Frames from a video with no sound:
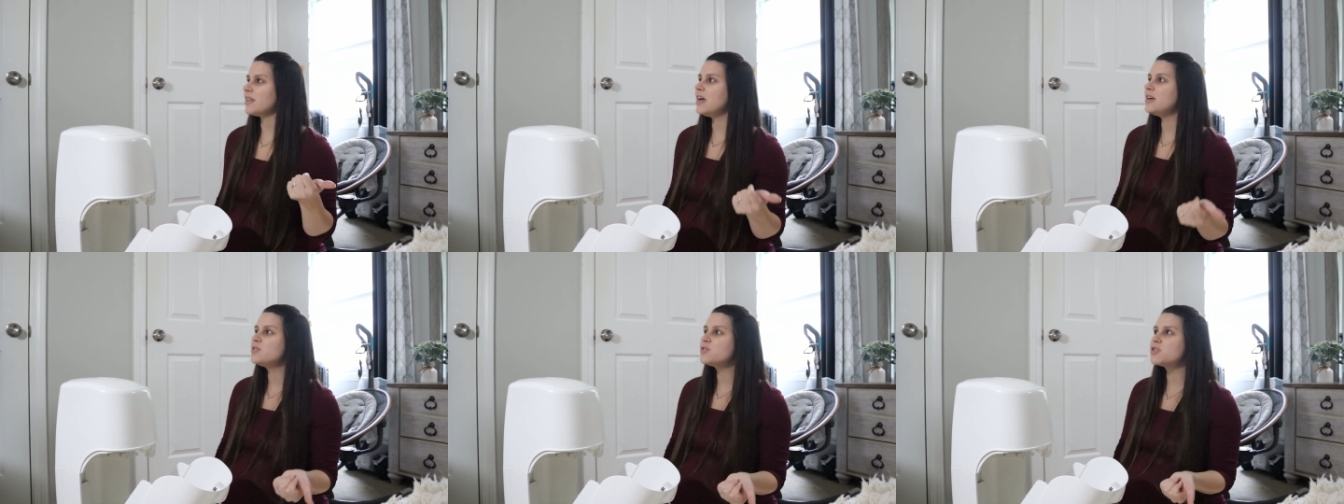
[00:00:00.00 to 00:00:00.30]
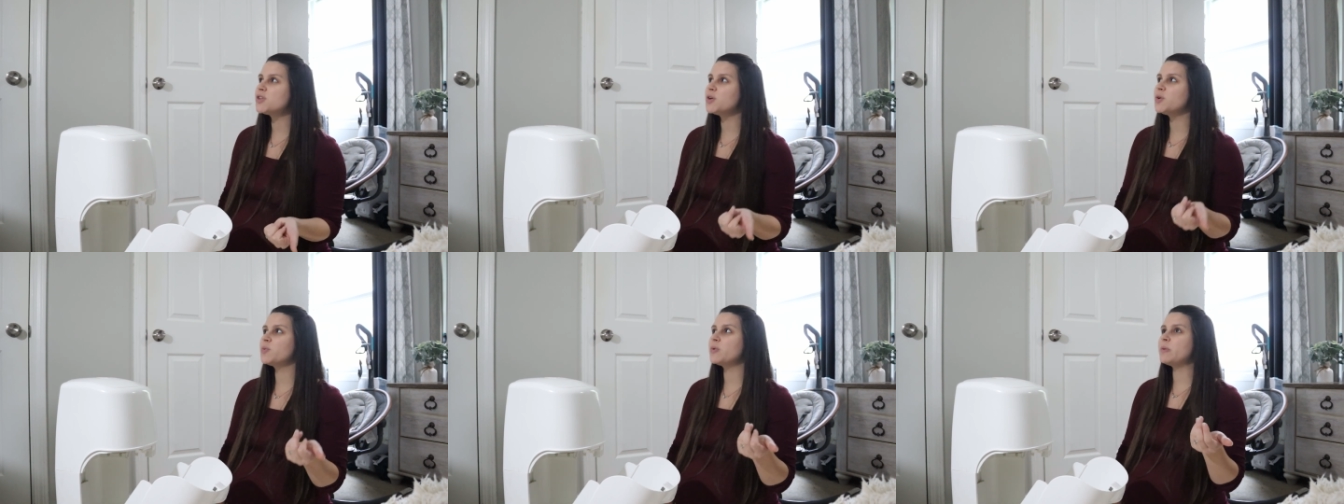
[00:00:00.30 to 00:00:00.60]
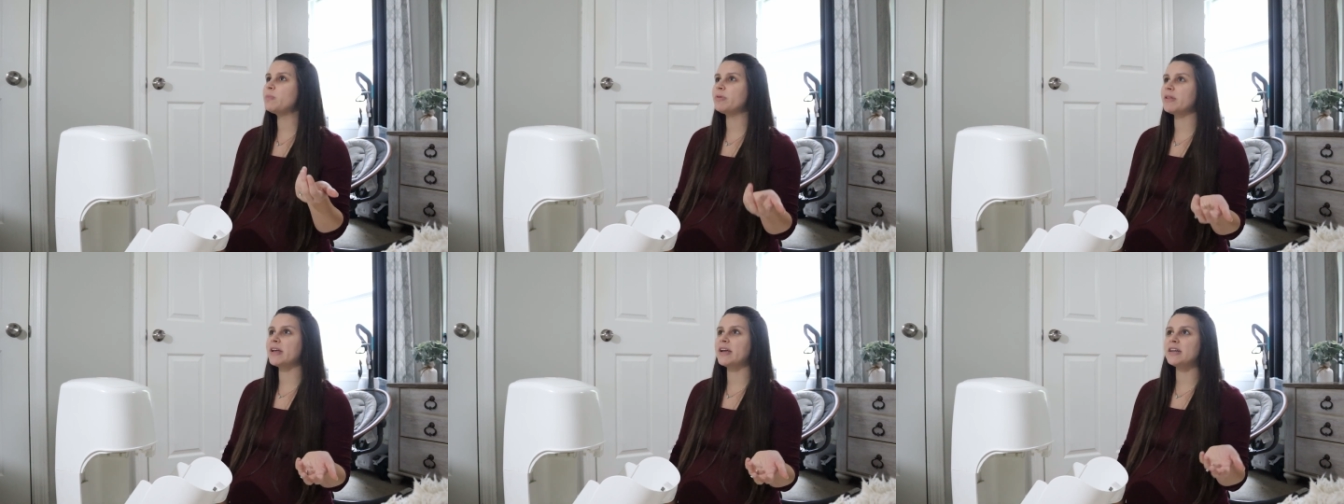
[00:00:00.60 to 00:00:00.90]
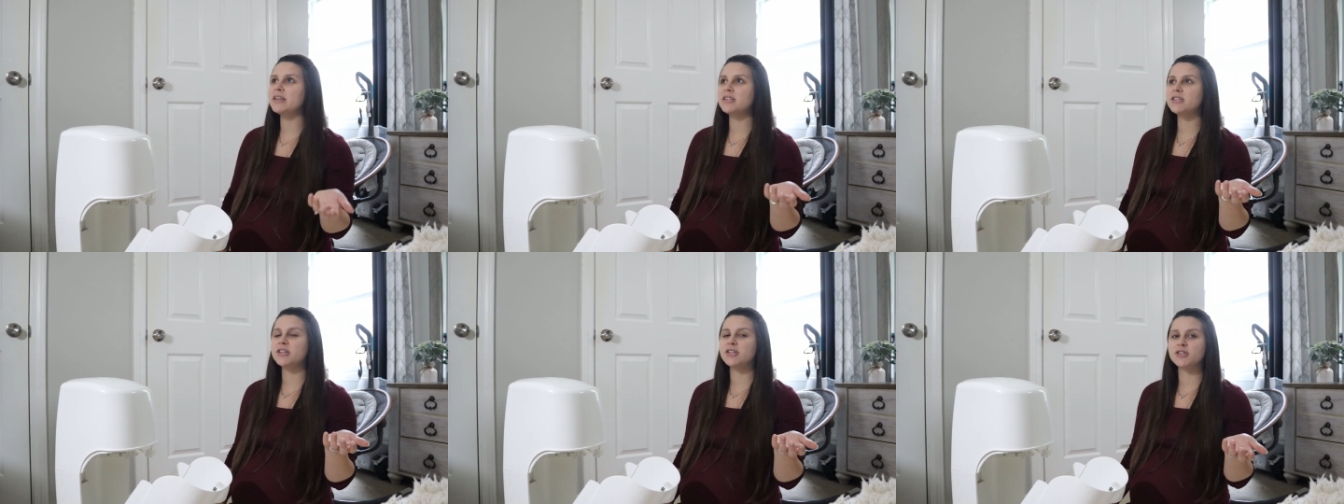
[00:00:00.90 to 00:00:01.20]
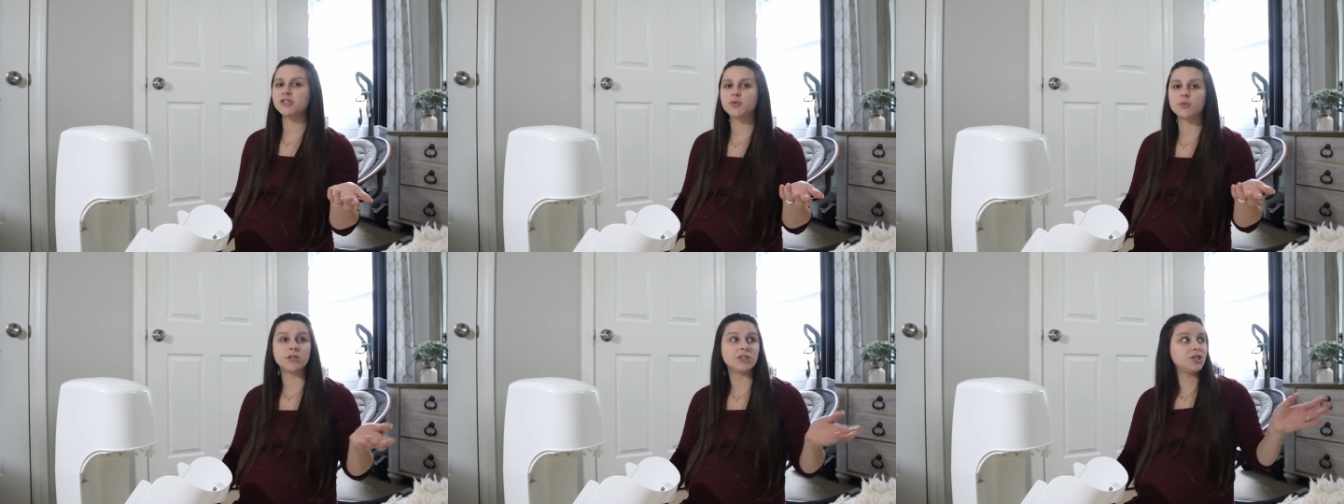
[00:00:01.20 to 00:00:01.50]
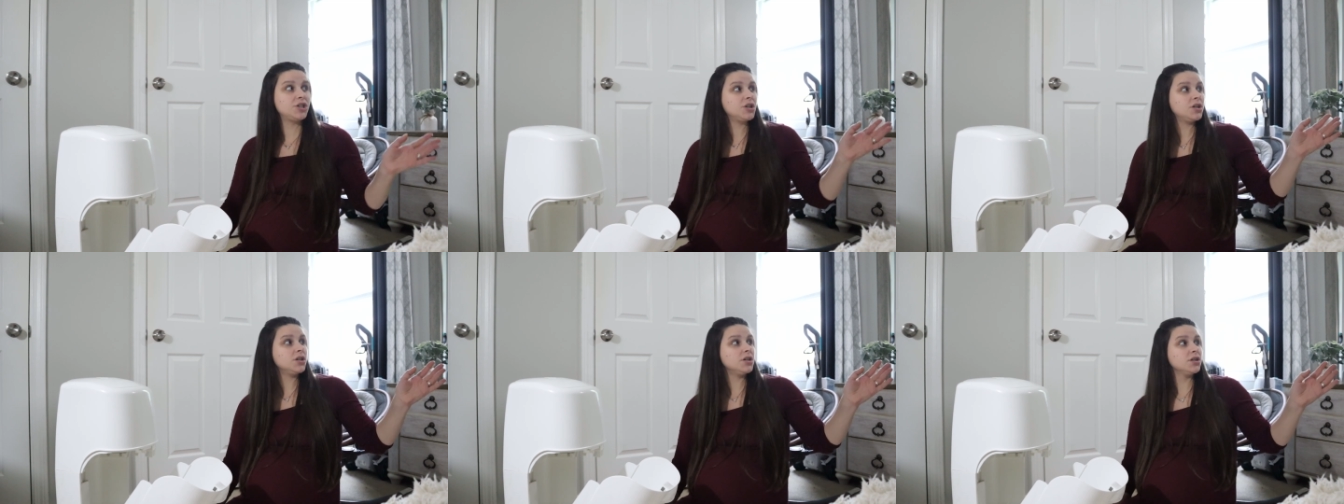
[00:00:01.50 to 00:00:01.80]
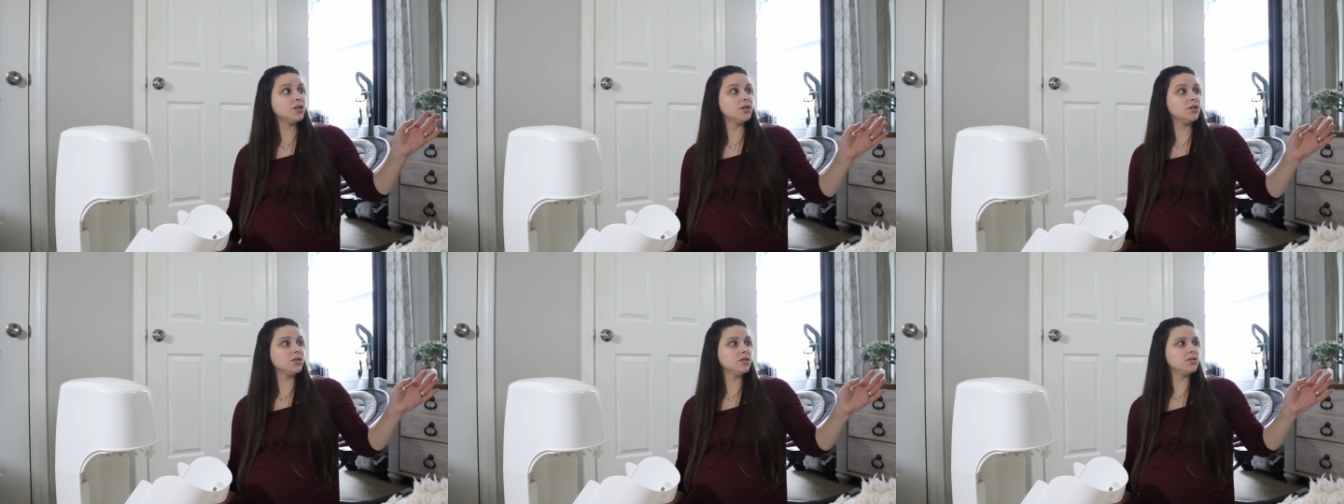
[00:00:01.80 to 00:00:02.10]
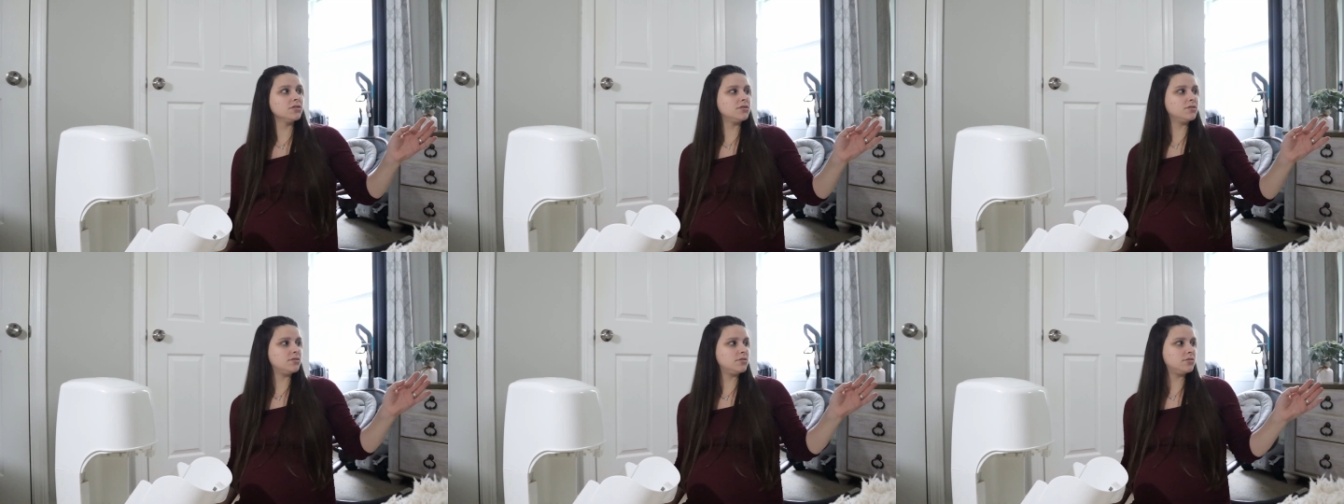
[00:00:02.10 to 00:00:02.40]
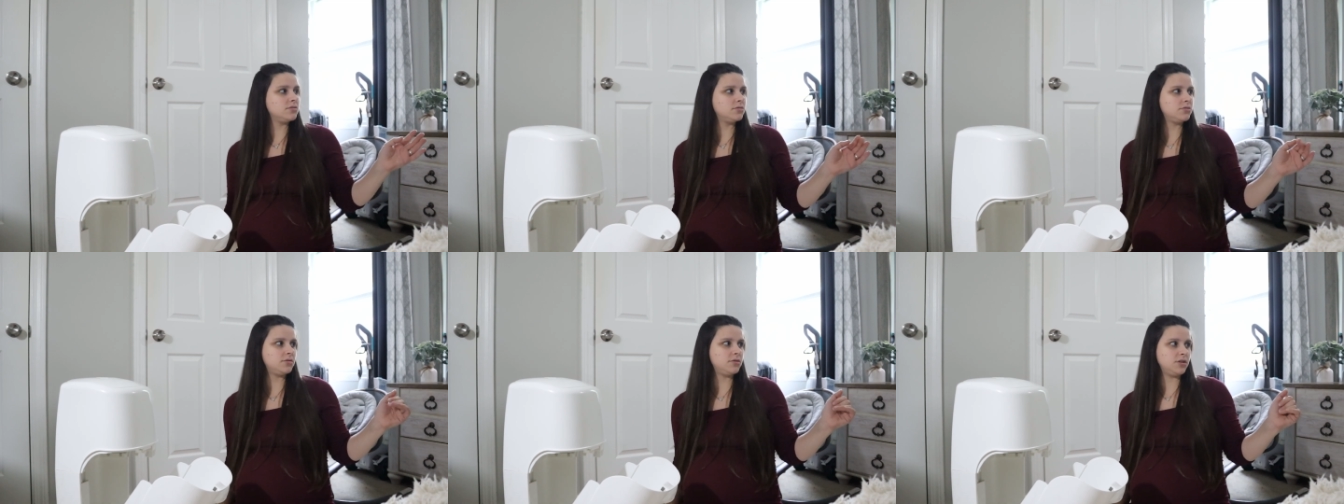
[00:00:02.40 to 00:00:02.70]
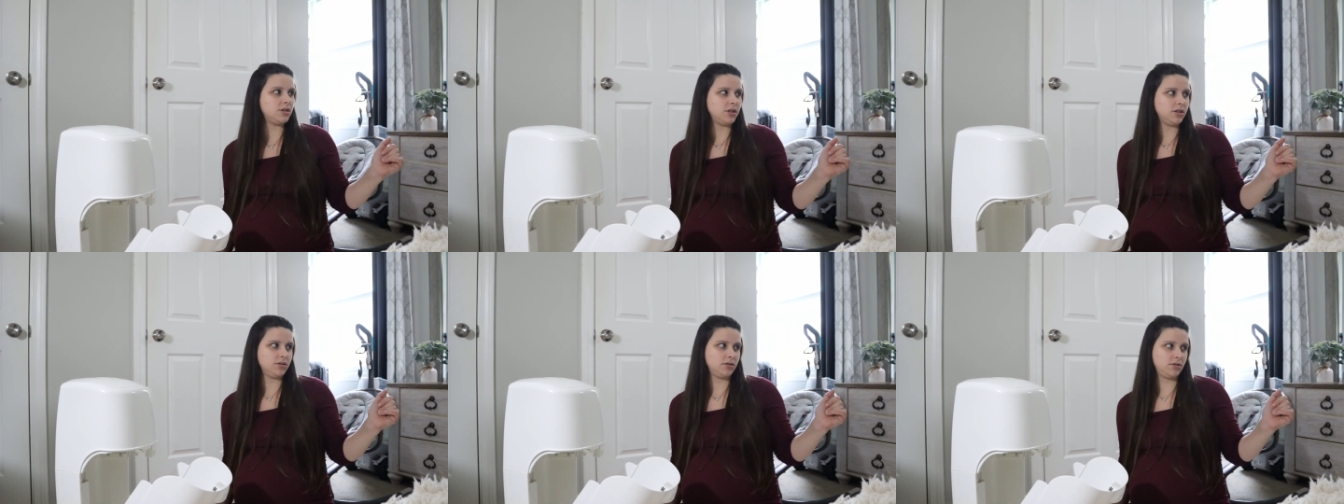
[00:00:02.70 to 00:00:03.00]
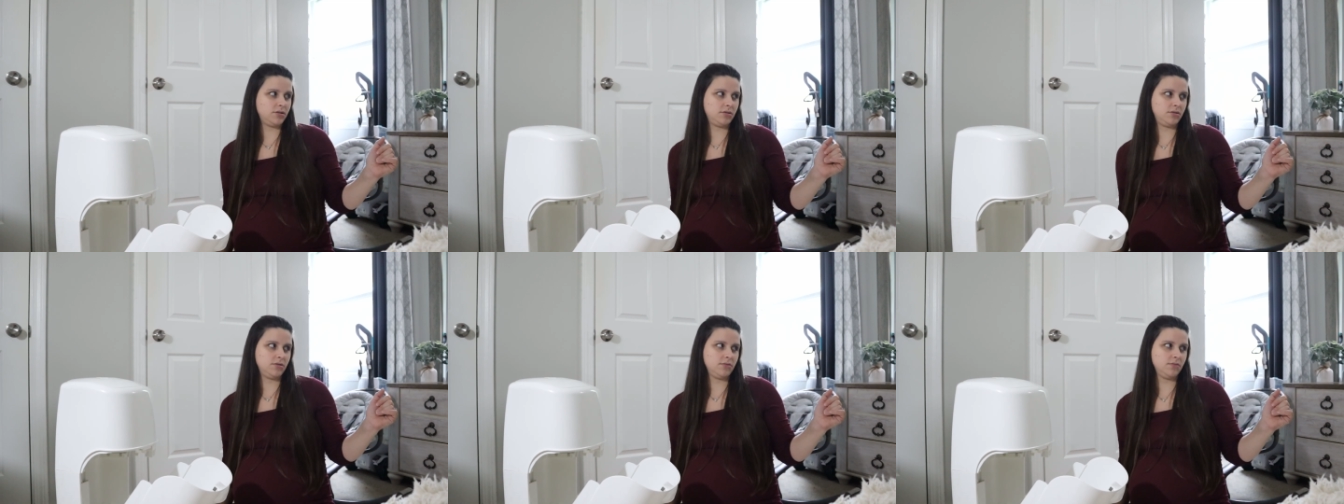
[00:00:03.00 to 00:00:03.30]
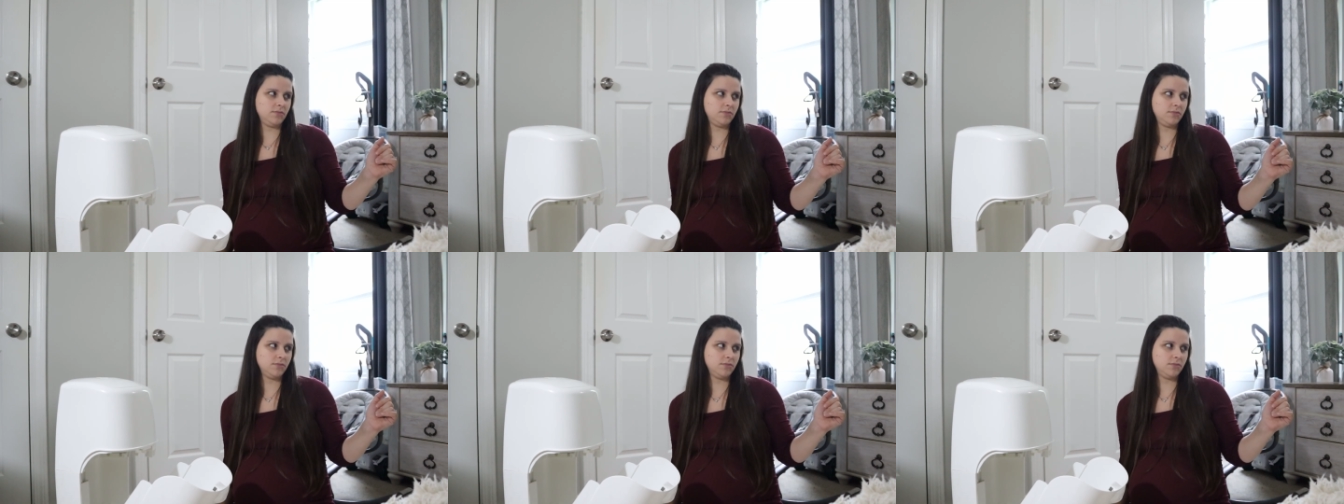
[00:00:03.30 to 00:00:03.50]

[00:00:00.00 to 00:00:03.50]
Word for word: and so we planned to switch her. Jeez.